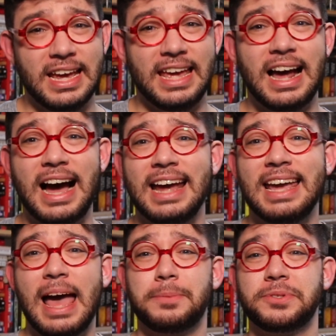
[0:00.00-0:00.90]
and
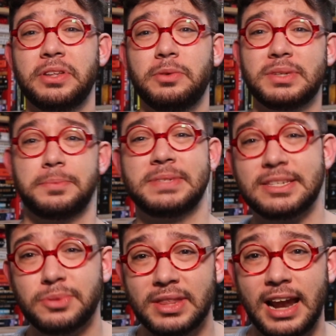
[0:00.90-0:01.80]
I absolutely was
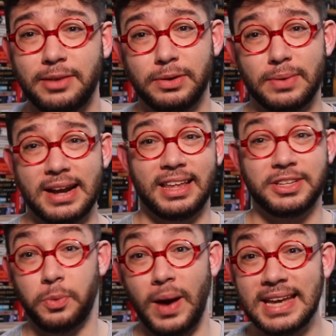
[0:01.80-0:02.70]
obsessed with it. I reread it like
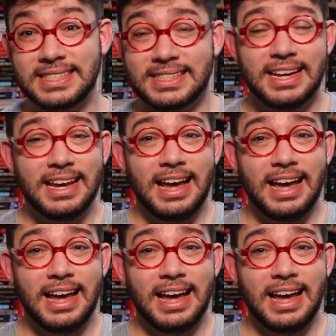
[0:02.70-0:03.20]
twice.